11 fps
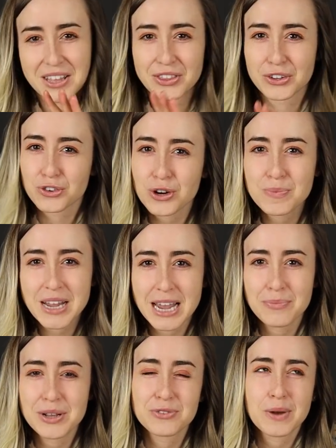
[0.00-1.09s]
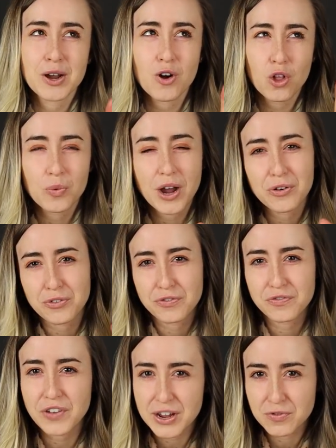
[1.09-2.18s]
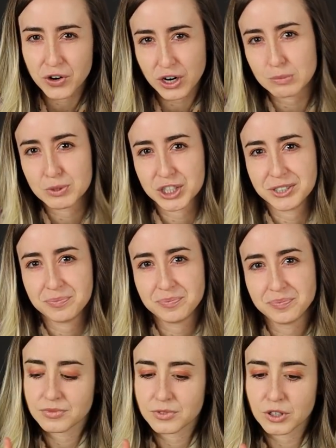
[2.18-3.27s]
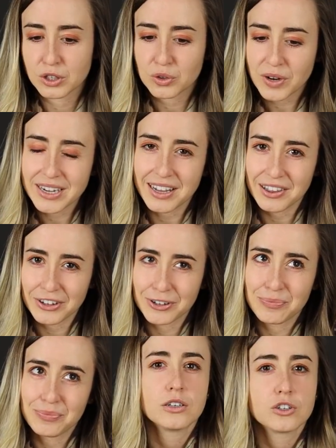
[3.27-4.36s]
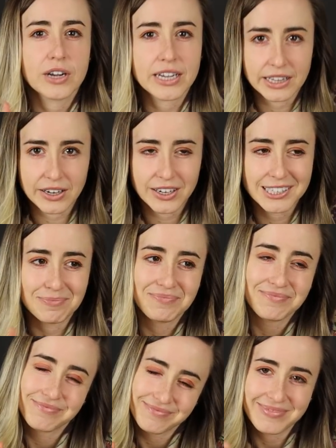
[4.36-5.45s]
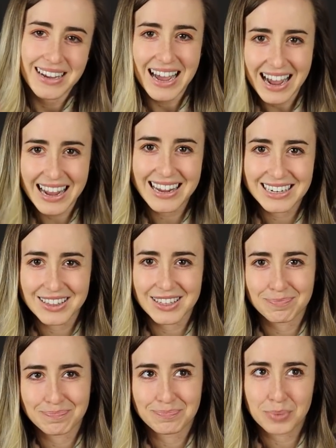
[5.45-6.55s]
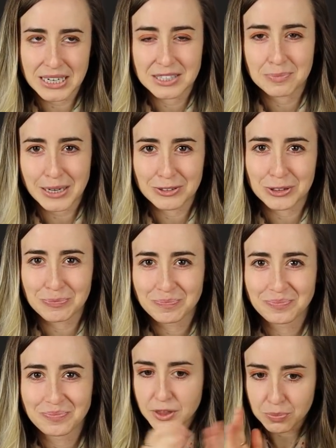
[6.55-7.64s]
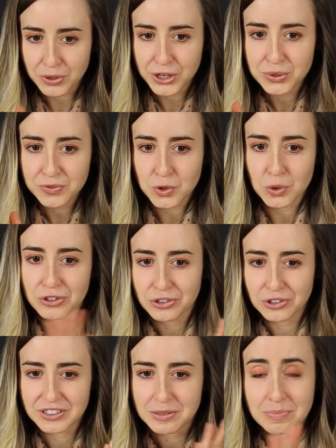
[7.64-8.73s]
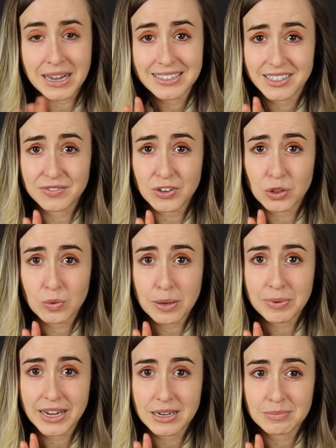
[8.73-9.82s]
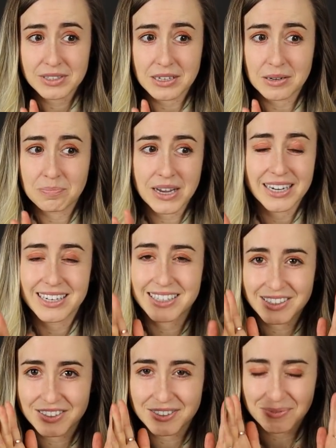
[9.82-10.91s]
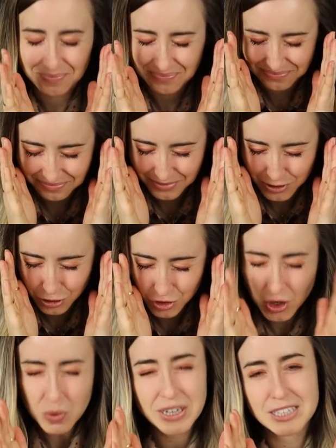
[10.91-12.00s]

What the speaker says: The Streamcam is my all-around favorite option. Great color, great clarity, high end of the price spectrum. The Brio, of course, looks the best of all the webcams, but it is so